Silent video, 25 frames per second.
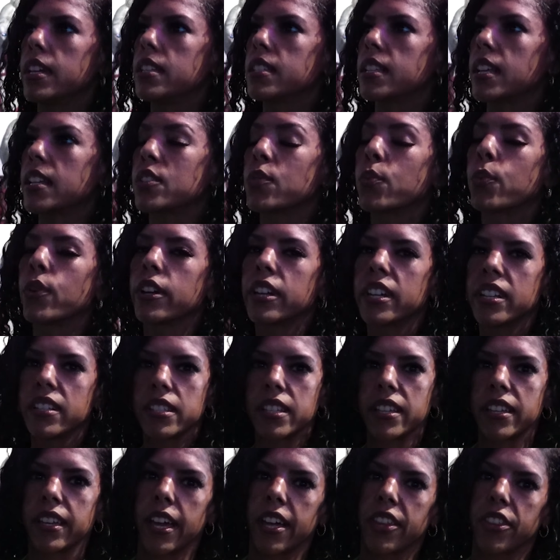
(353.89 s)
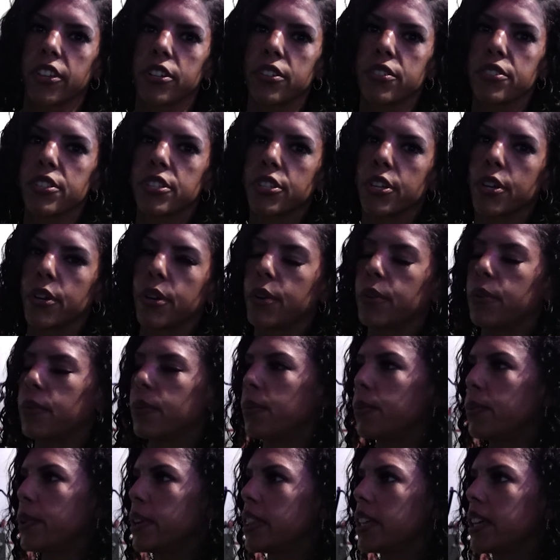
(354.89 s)
is us working together. So
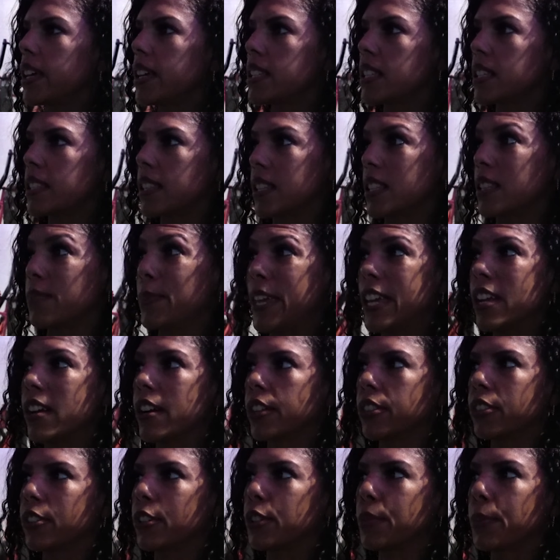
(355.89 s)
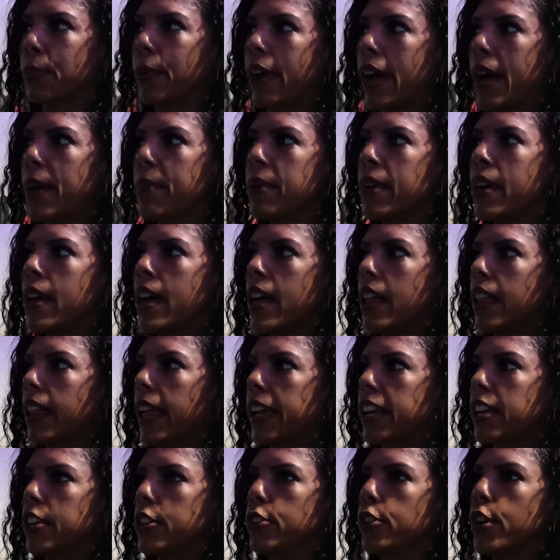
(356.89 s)
with us, this being our third prep,
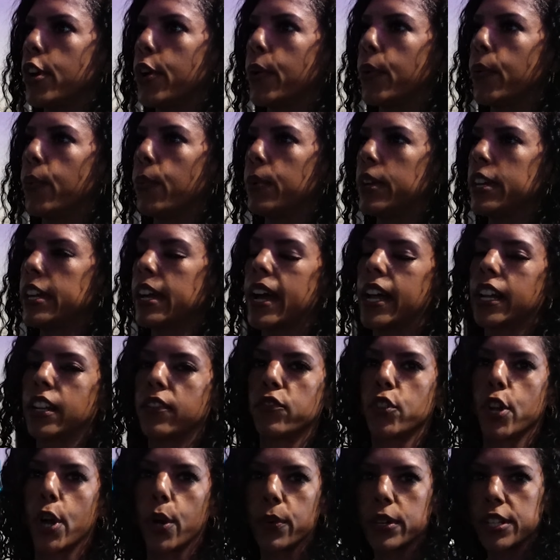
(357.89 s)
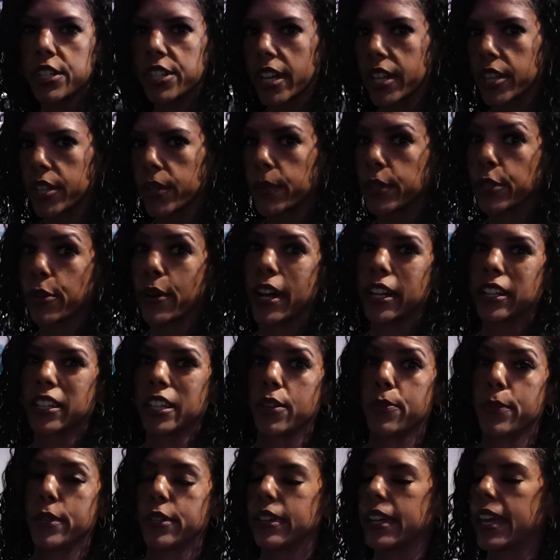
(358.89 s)
like, you know, we kind of know each other. We know how to
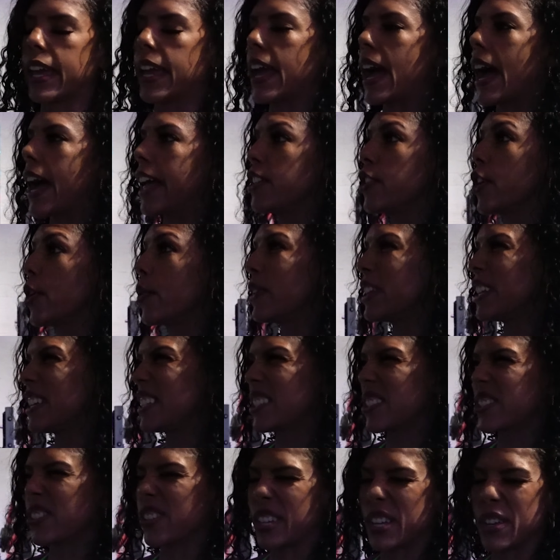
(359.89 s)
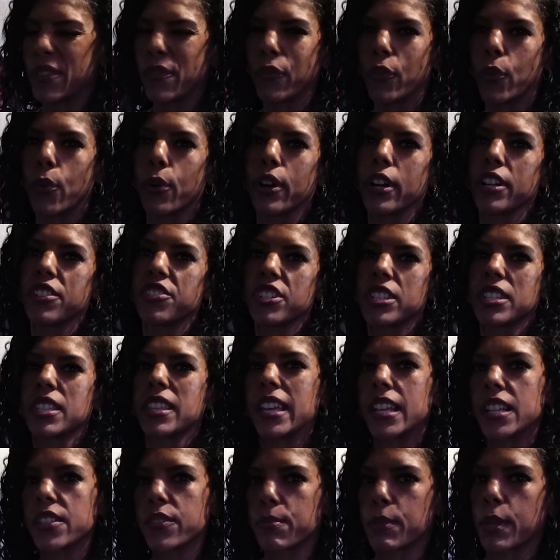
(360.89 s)
communicate. I know what he's looking for and just
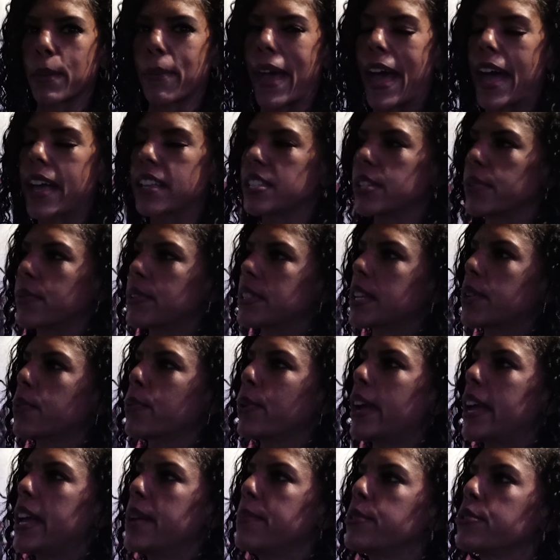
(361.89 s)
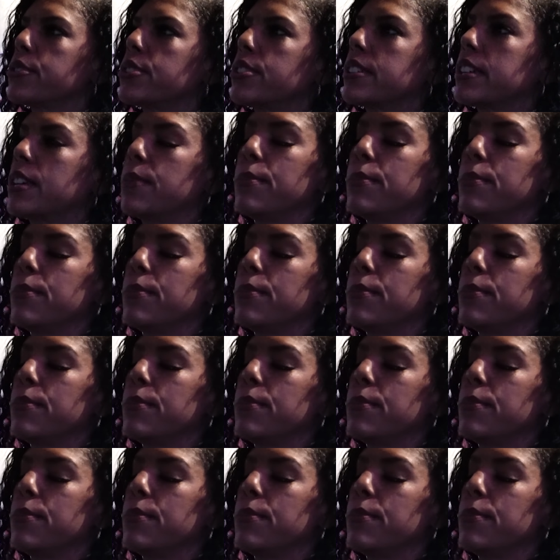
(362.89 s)
things from the past. So it's like we're able to